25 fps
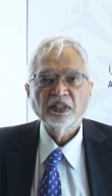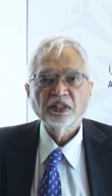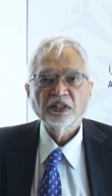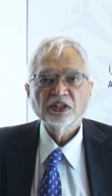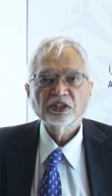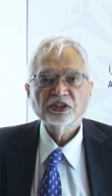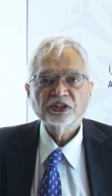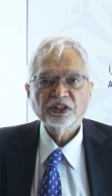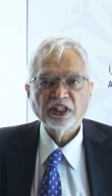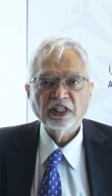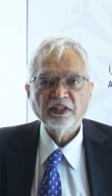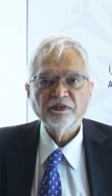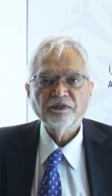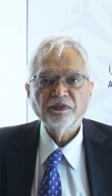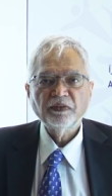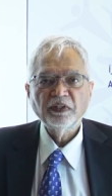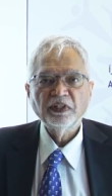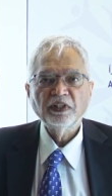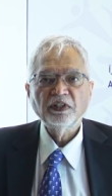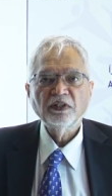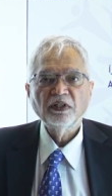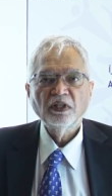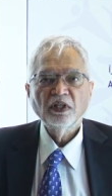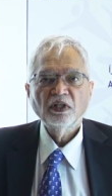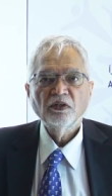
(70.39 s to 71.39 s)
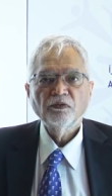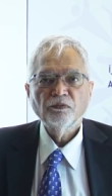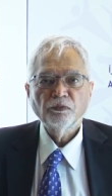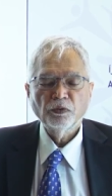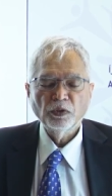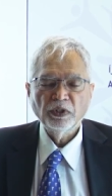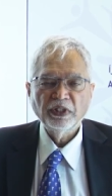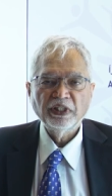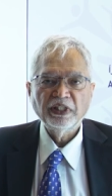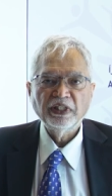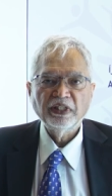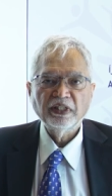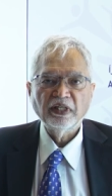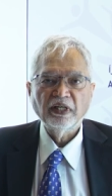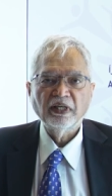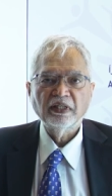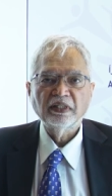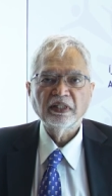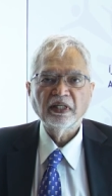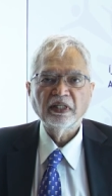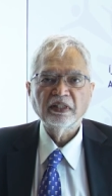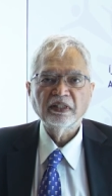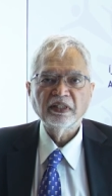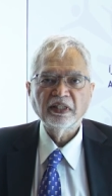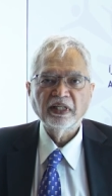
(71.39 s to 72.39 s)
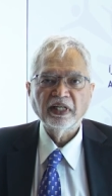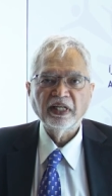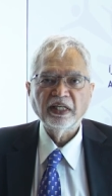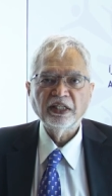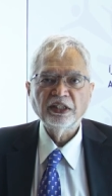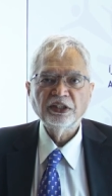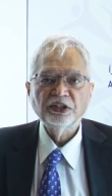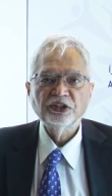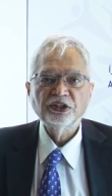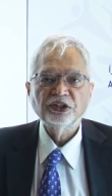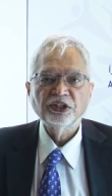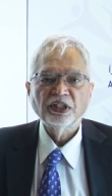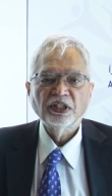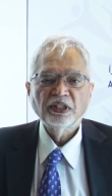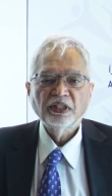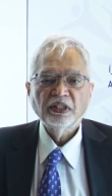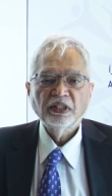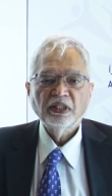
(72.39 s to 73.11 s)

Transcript: safely, fully, and engage